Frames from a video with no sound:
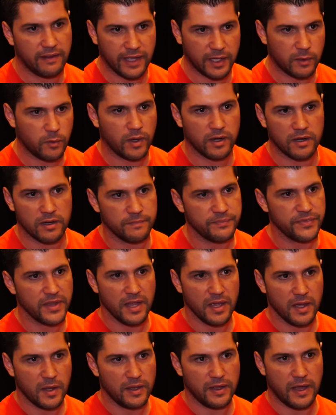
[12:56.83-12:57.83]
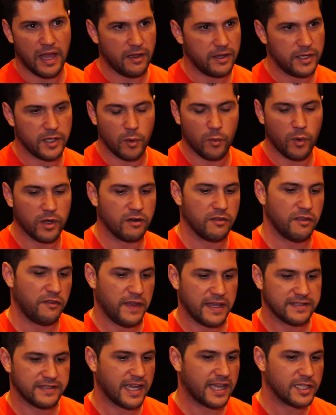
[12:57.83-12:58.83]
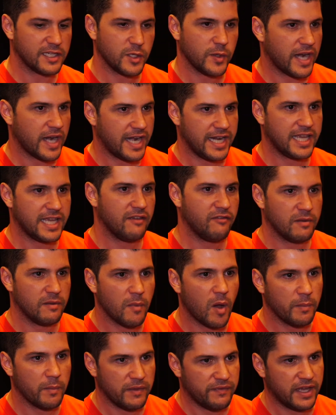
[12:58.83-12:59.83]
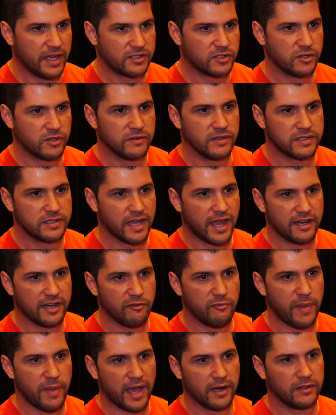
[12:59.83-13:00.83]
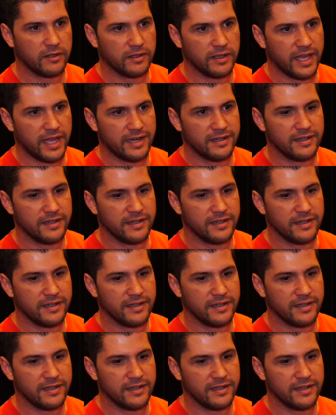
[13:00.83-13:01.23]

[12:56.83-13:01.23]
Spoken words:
Like what are the things they can do at any given moment that turn the tide of battle,